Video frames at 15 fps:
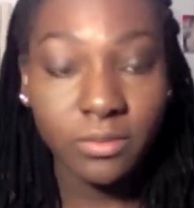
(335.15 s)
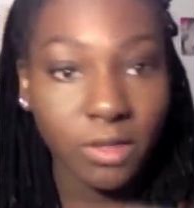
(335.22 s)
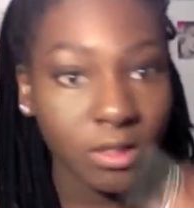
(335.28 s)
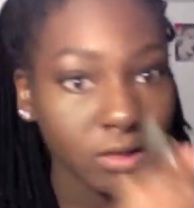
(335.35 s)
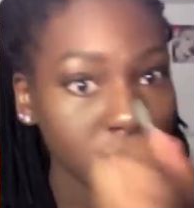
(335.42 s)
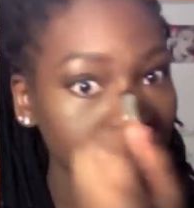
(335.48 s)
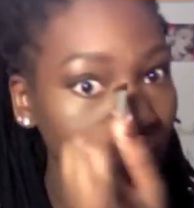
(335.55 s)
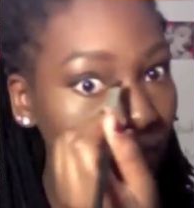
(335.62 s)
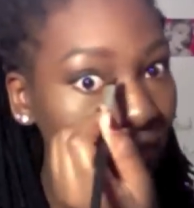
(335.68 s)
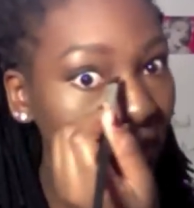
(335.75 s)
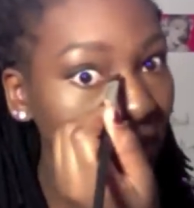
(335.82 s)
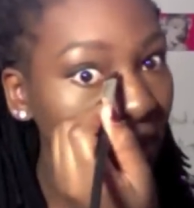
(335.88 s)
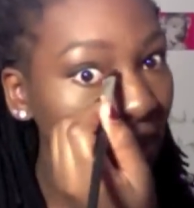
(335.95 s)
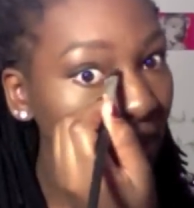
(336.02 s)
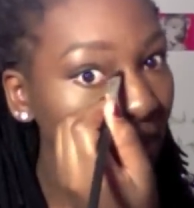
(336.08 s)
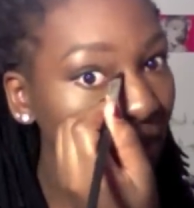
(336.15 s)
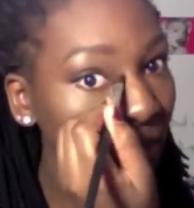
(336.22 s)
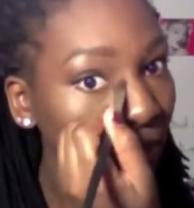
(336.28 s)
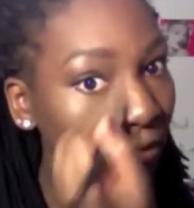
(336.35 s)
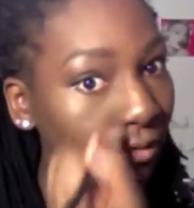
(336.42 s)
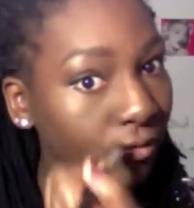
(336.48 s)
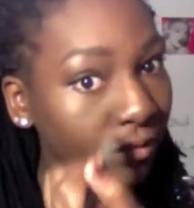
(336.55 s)
because you're making your
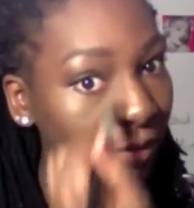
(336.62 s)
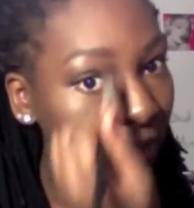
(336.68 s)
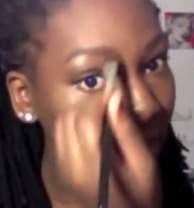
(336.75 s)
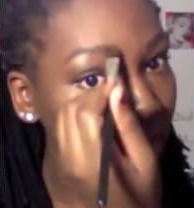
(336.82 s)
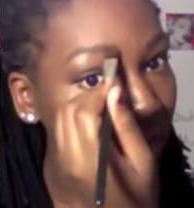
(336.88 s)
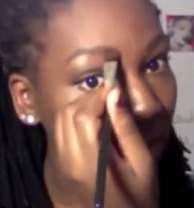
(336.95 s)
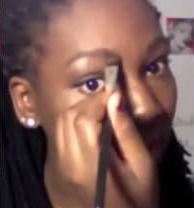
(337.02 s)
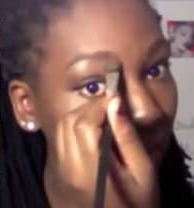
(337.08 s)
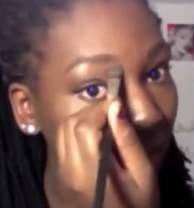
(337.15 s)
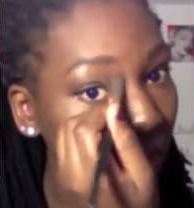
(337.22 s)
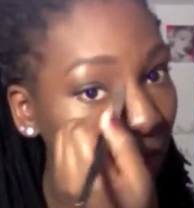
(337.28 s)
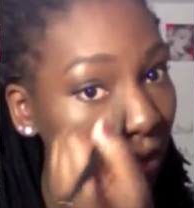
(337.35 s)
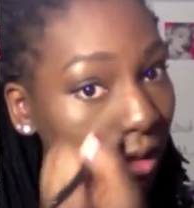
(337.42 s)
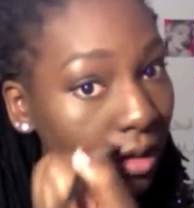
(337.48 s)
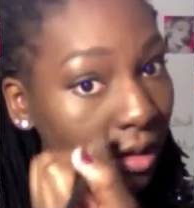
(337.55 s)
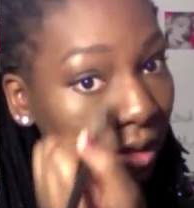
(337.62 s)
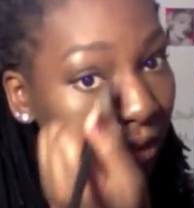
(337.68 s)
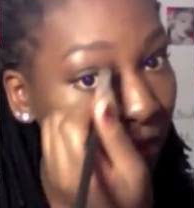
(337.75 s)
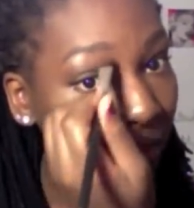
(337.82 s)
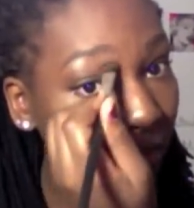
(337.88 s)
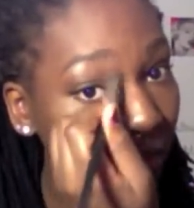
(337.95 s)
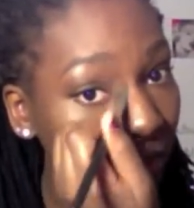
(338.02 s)
whole face like one
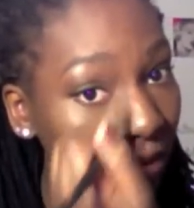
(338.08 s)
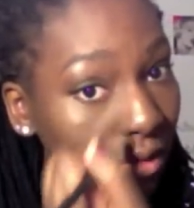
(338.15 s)
color.